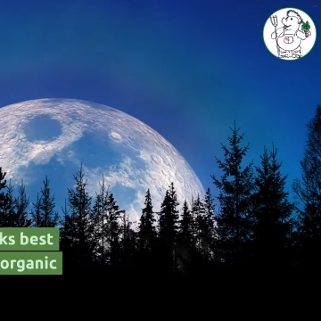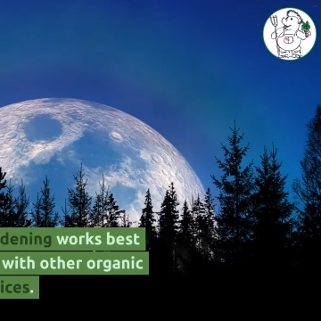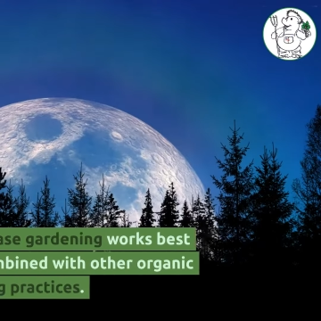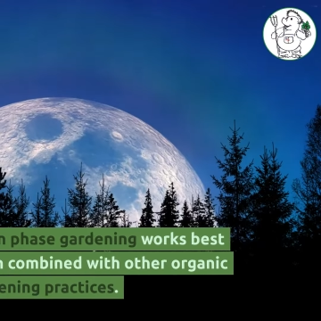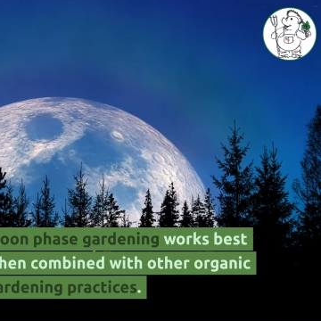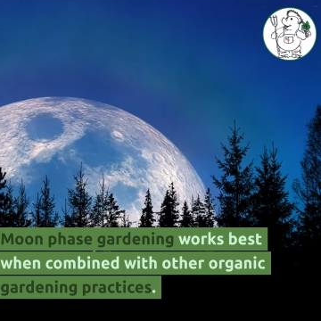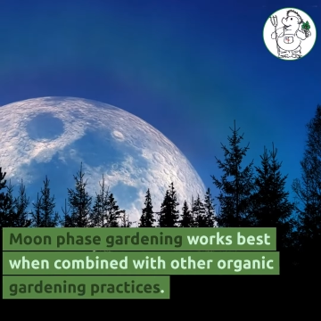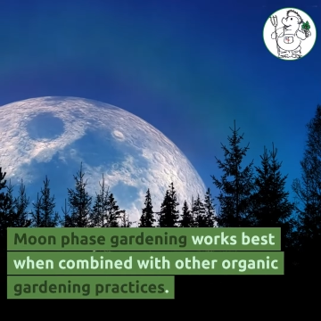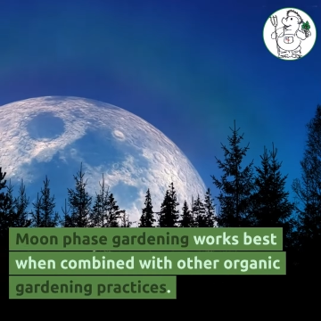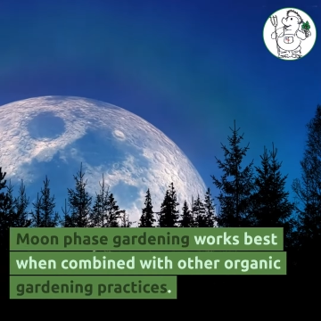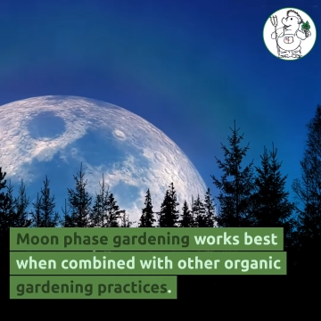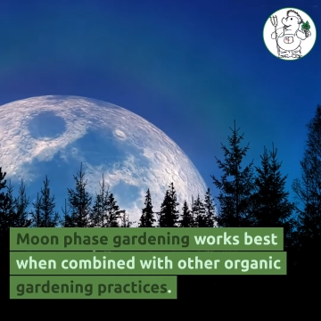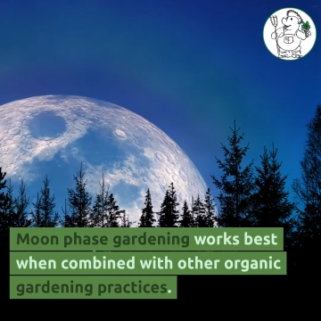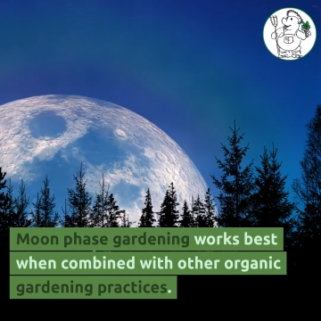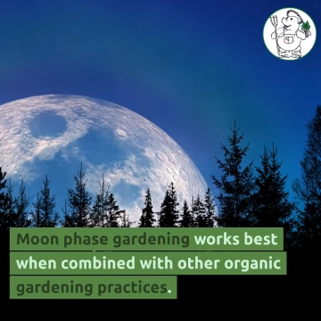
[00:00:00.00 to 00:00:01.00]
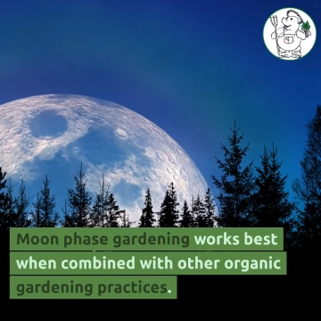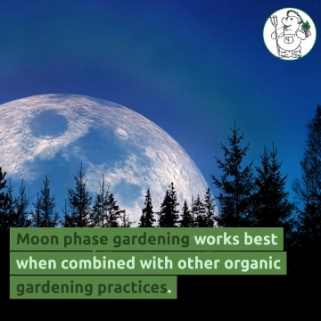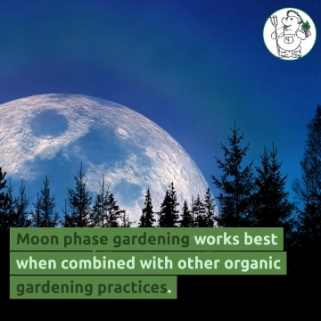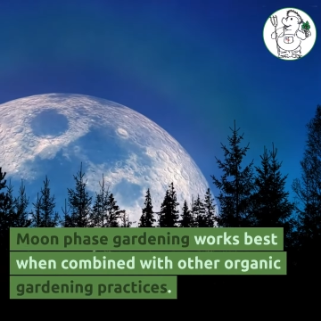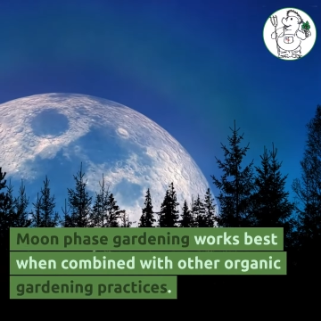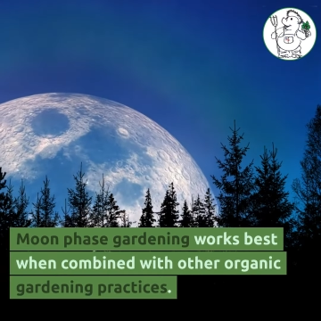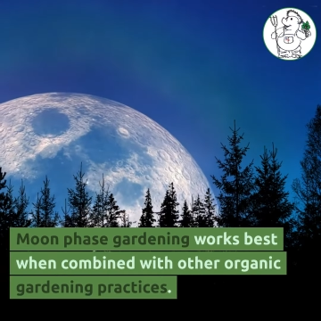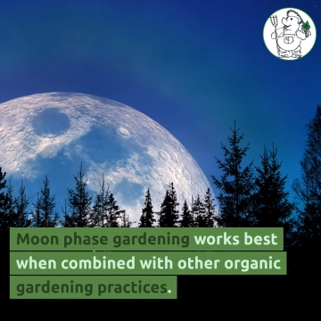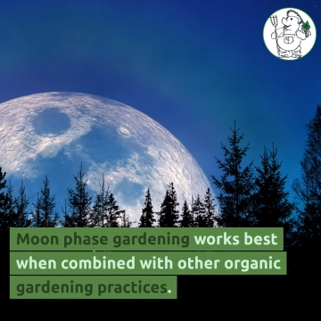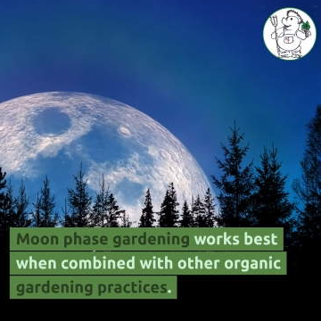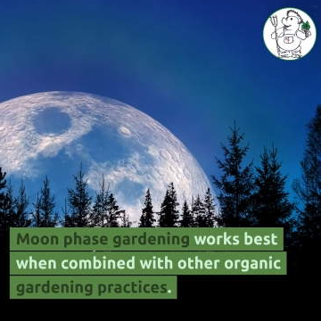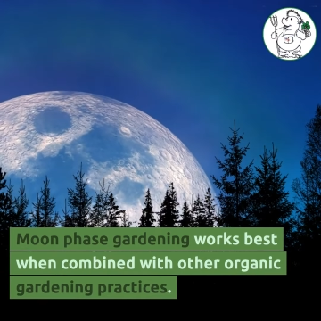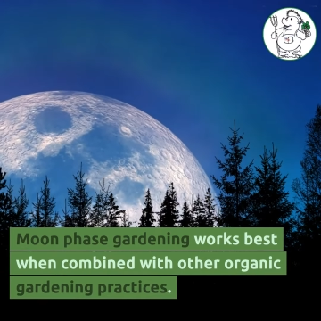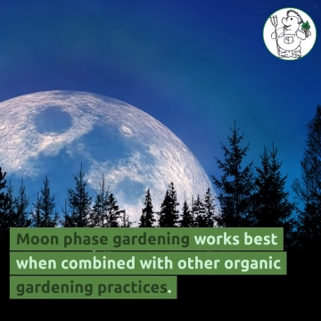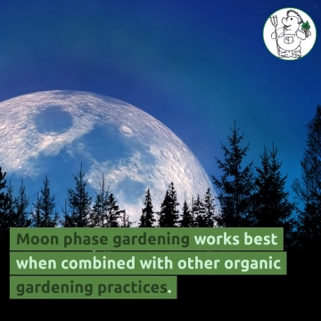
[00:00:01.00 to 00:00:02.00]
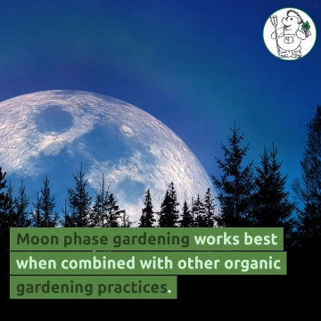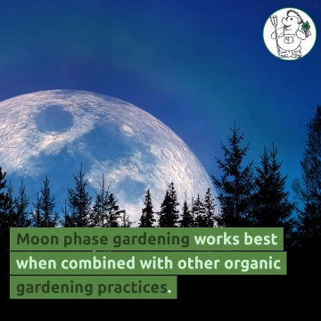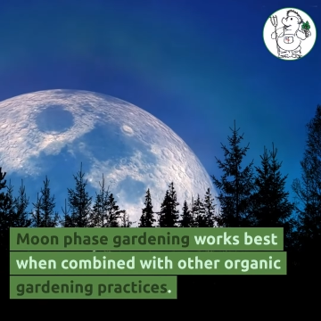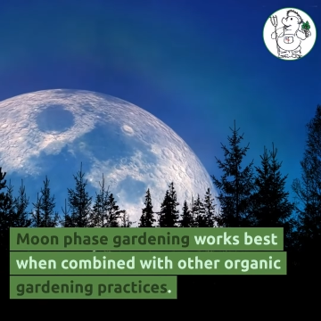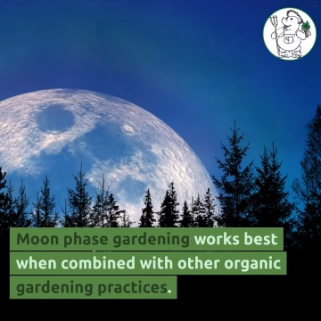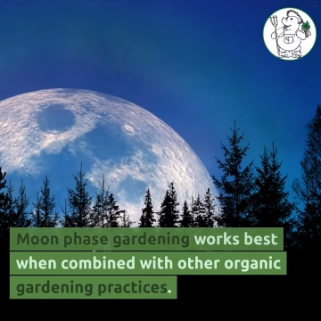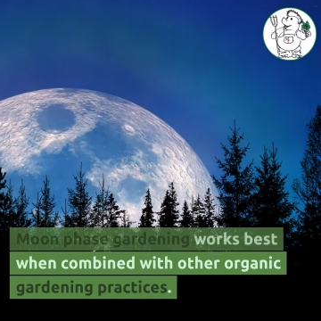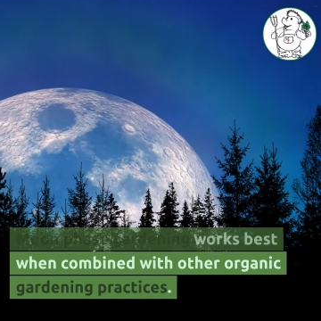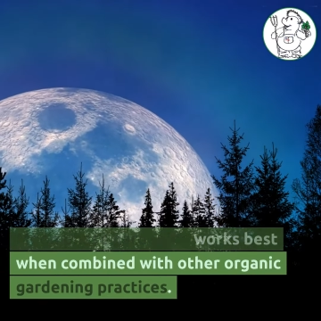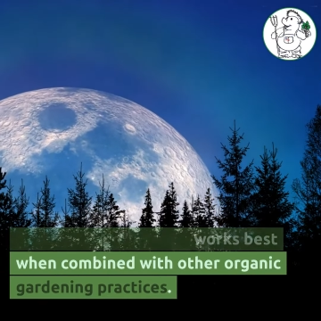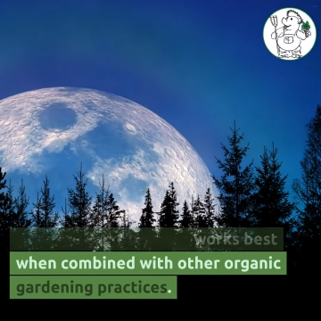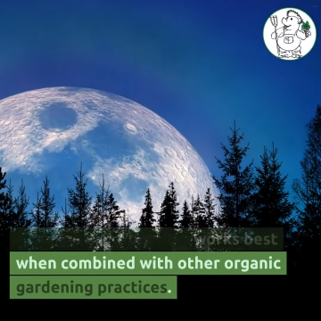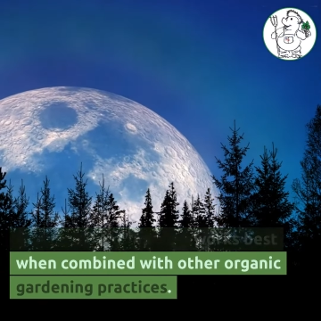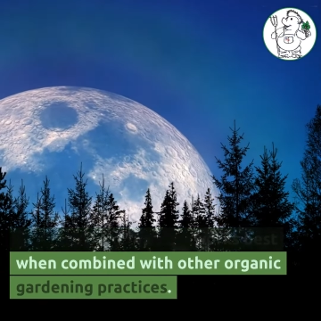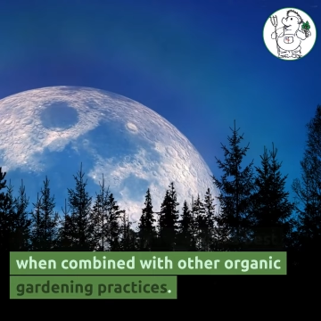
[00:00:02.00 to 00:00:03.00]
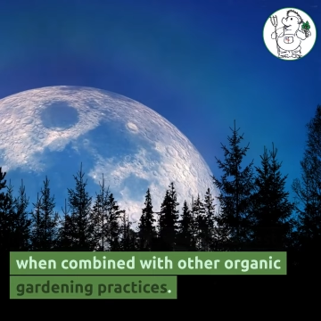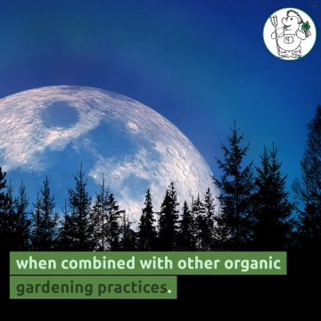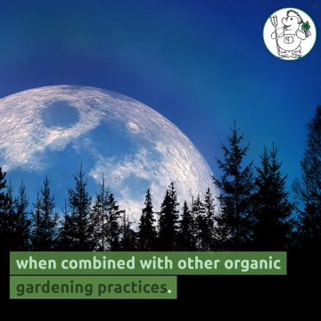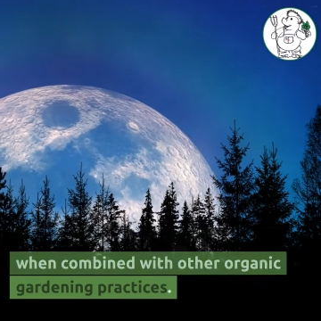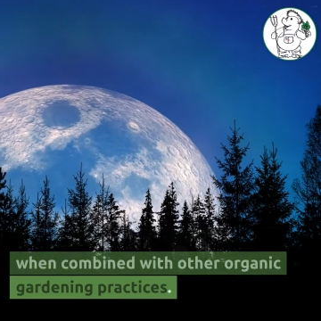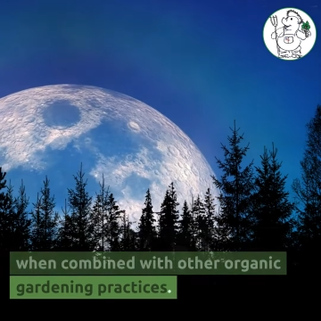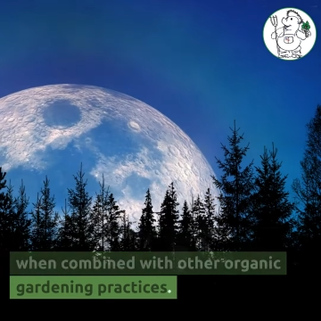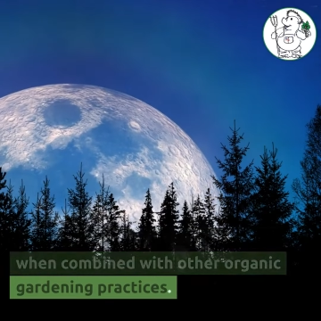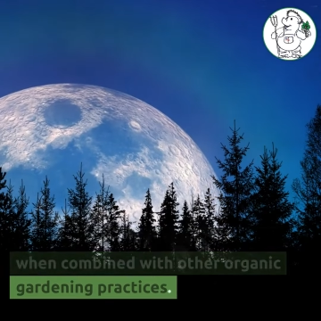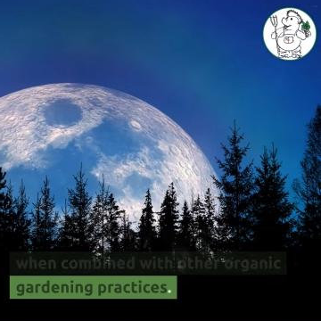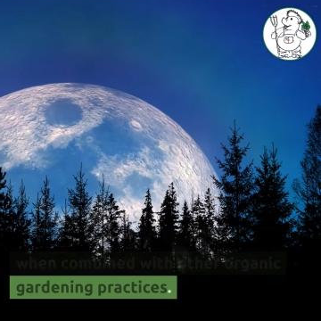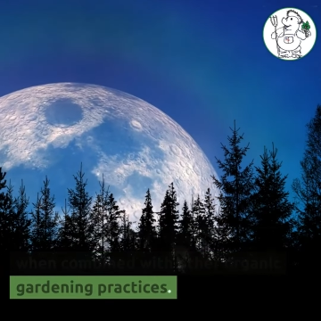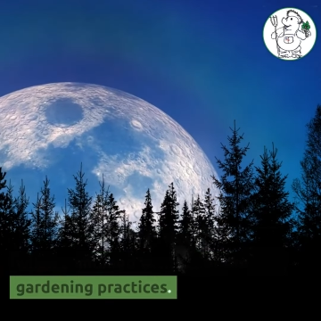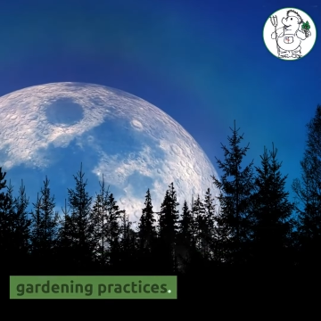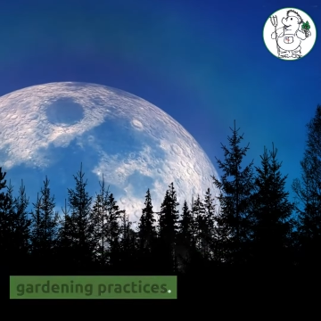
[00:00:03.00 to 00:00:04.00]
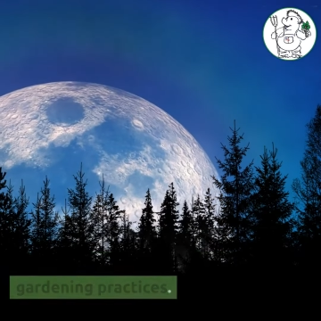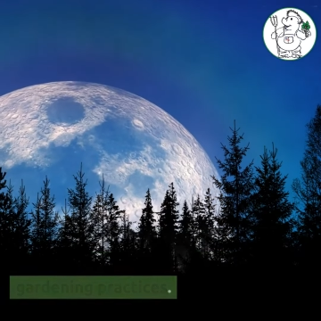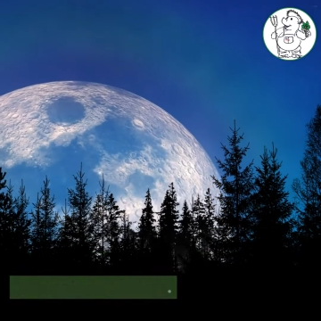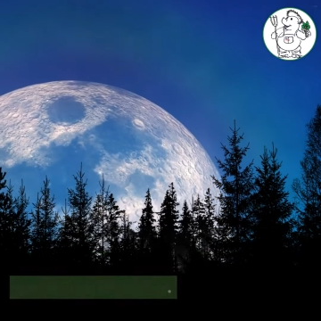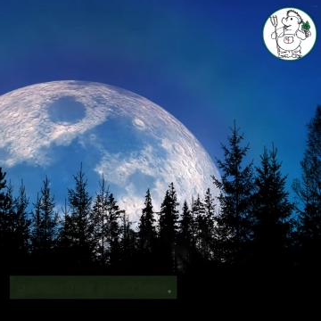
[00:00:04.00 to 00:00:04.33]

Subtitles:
Nobody's mouth can be seen.